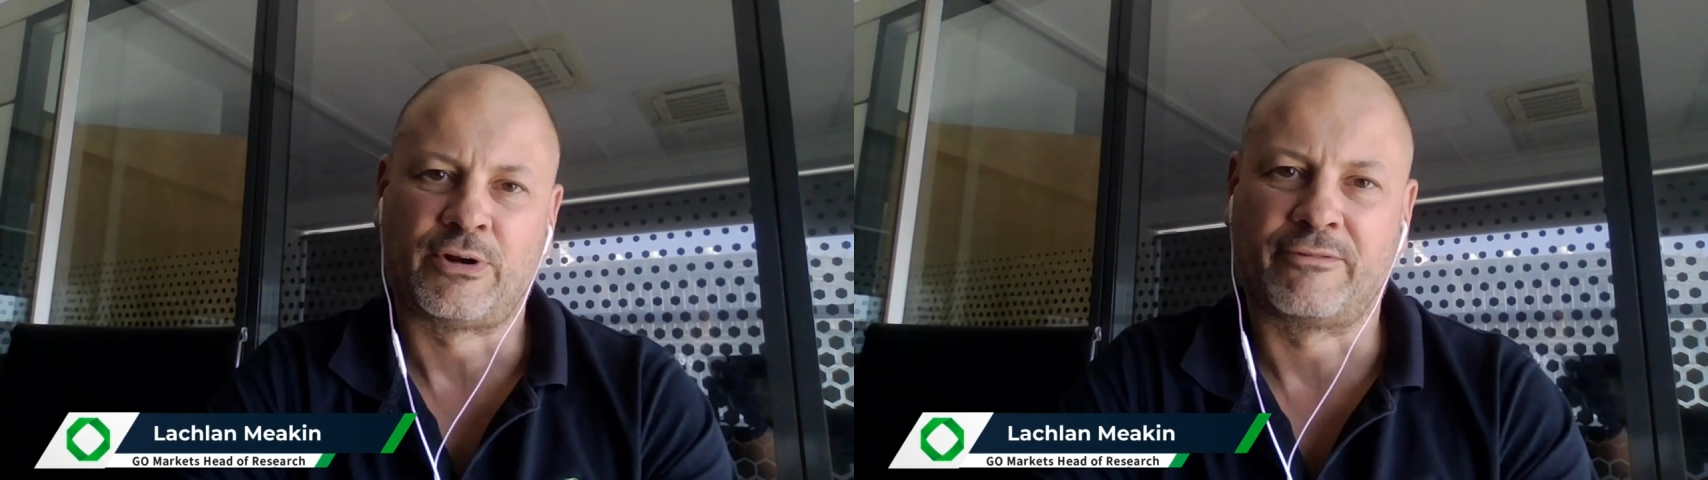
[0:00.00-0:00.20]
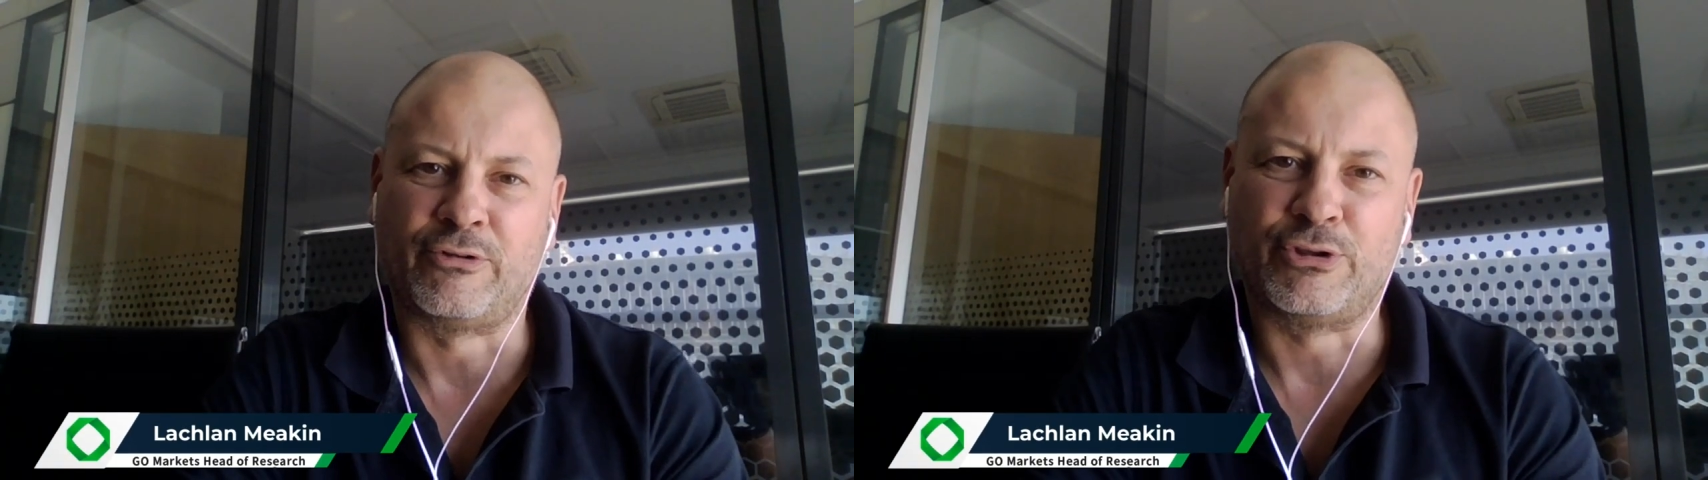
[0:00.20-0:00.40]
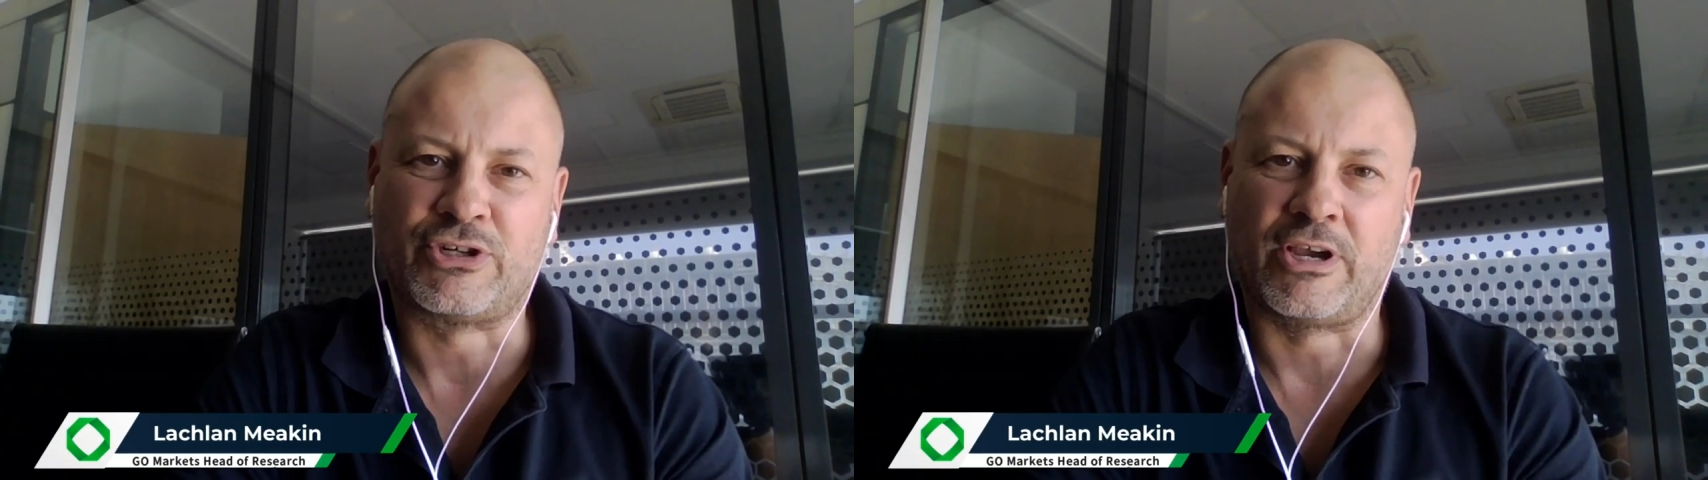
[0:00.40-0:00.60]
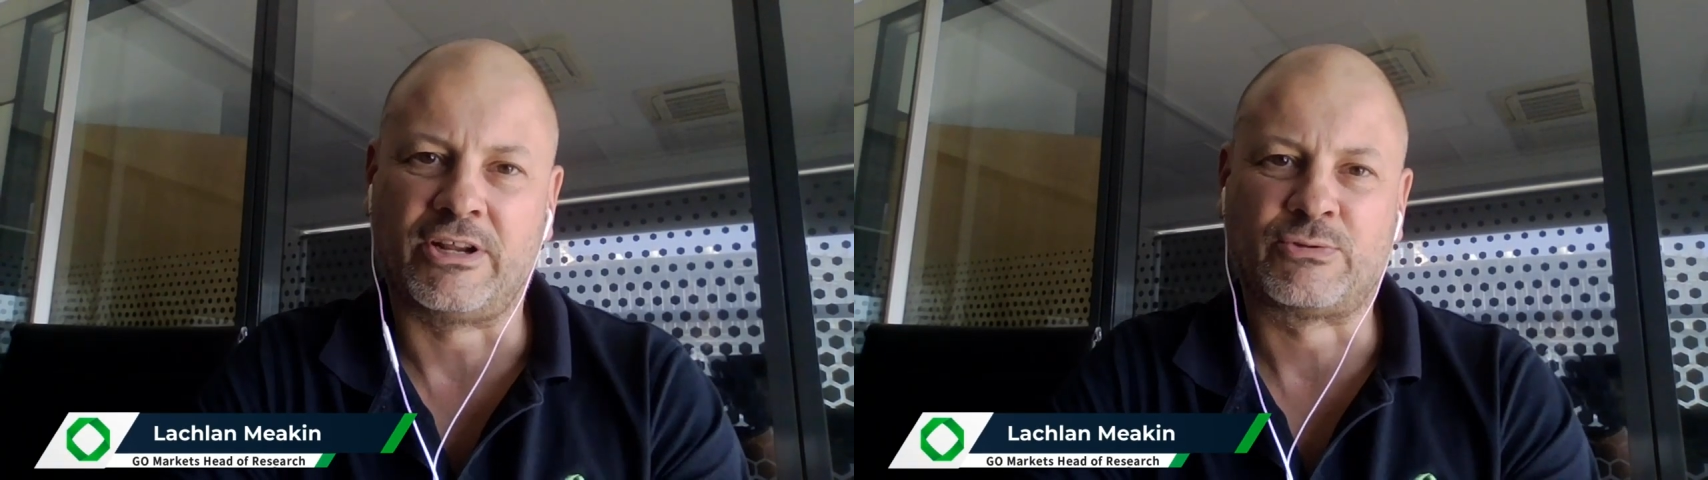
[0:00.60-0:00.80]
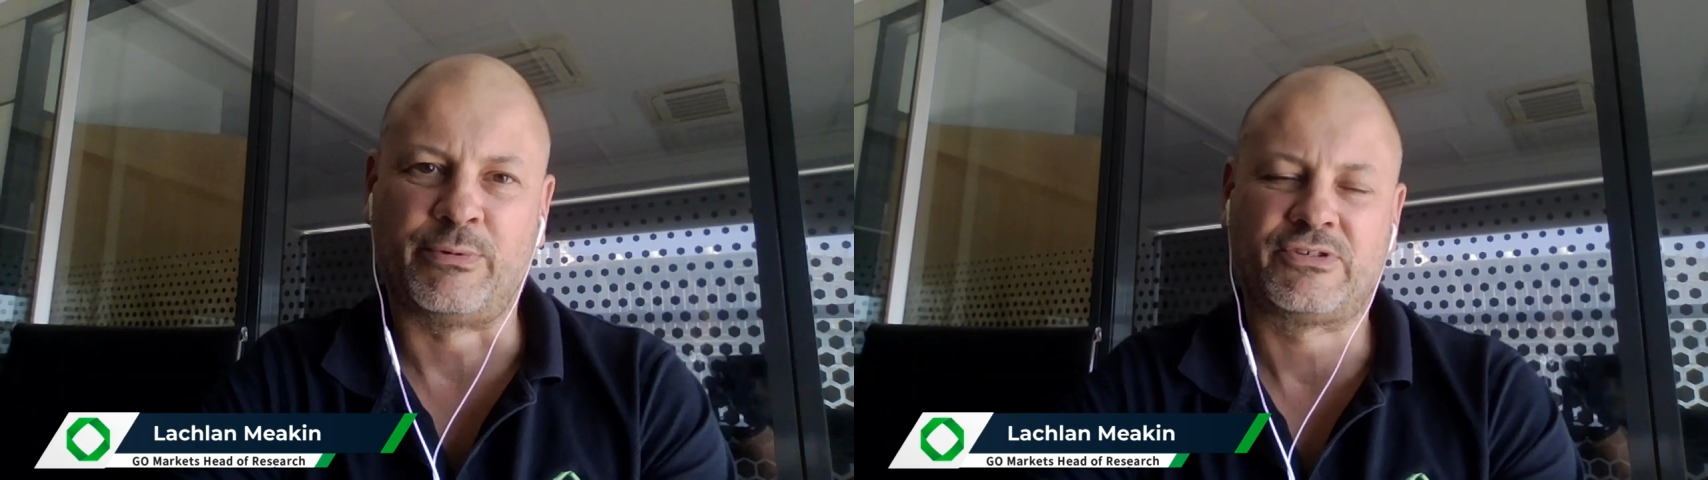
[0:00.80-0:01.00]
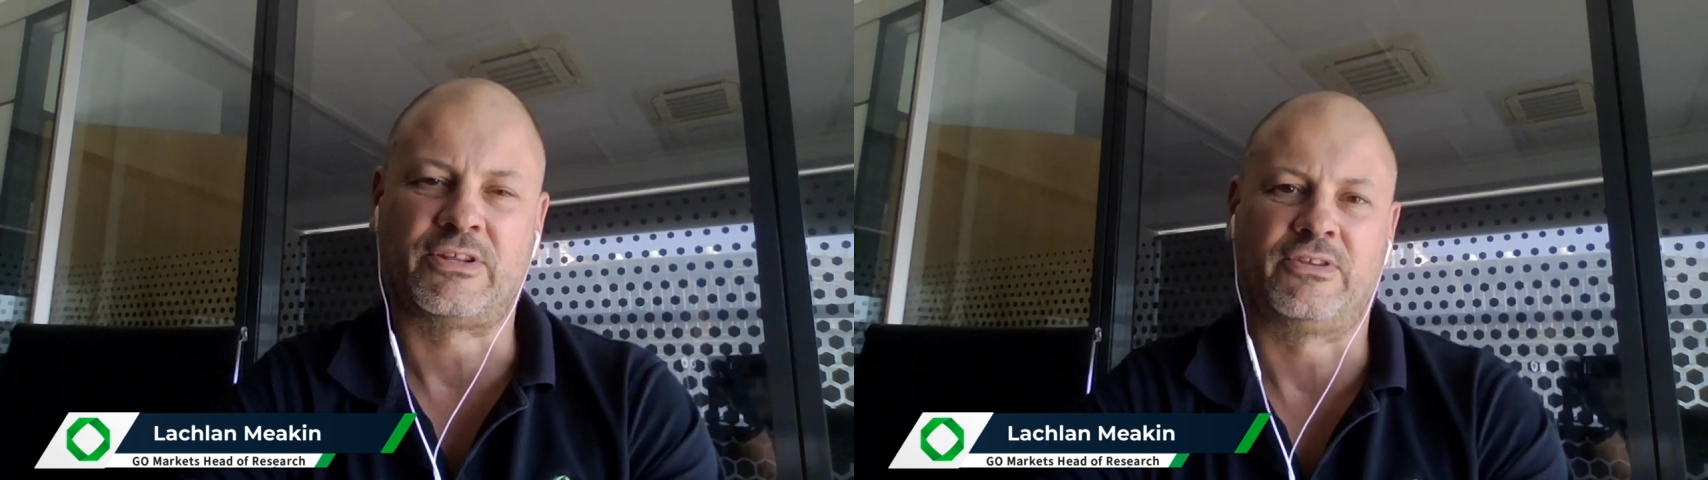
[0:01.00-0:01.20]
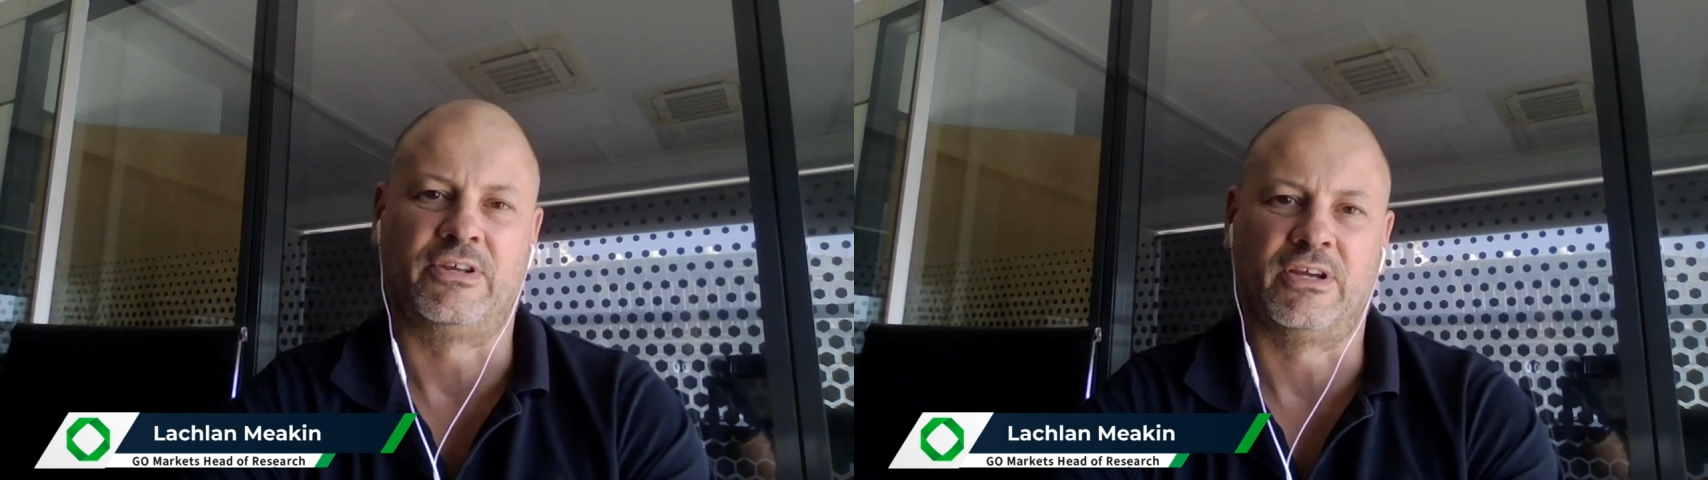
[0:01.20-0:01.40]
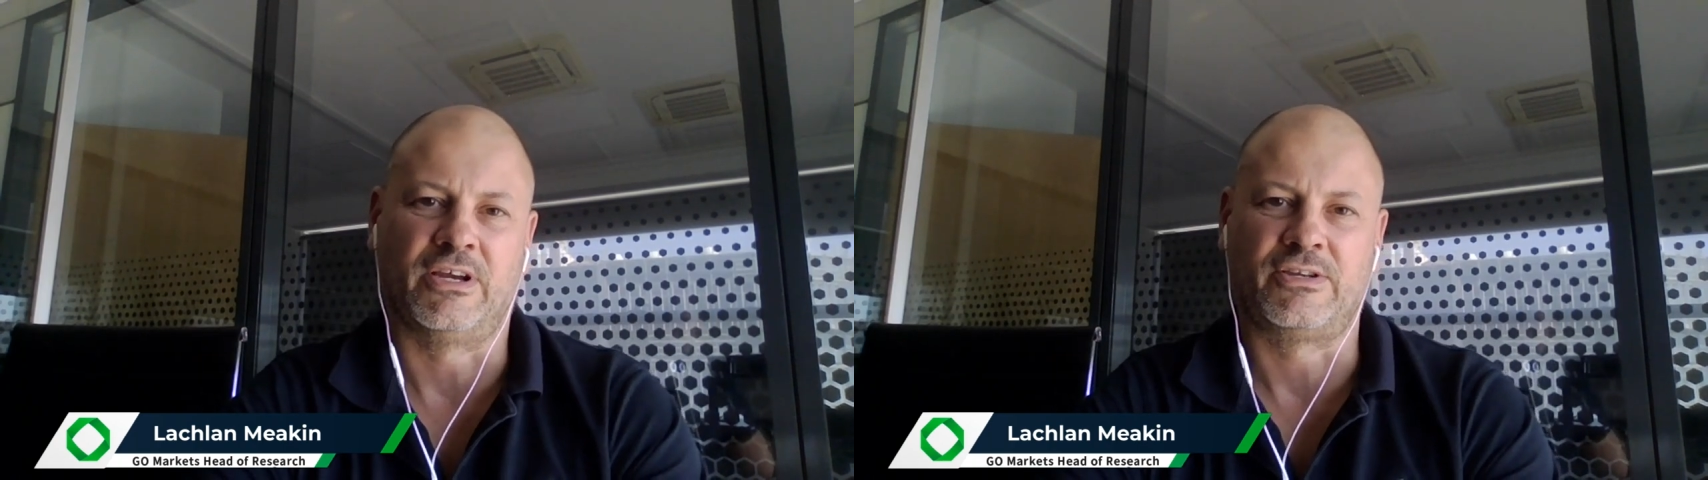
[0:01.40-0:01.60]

Good afternoon, traders. Well, we said the uh,